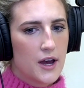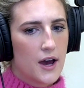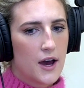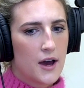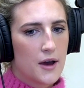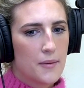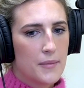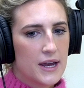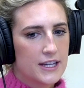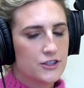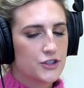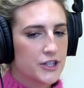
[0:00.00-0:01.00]

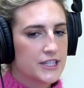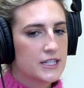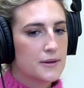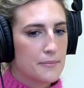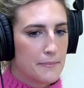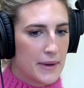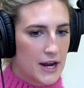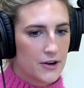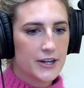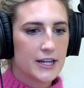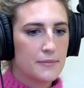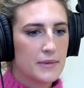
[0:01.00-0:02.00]
Interest
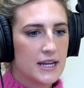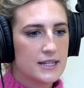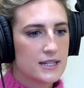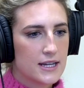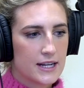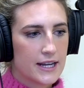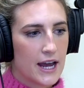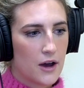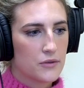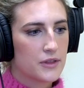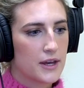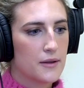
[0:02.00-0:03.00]
bearing means an
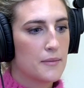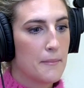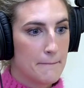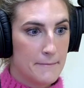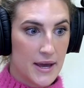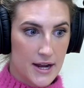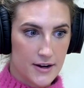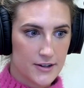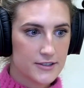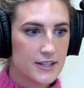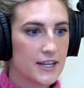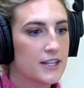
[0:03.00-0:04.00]
account that
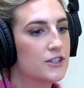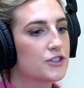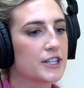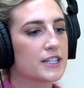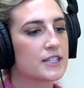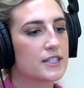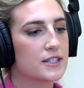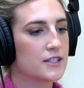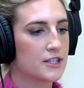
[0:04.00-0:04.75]
bears interest.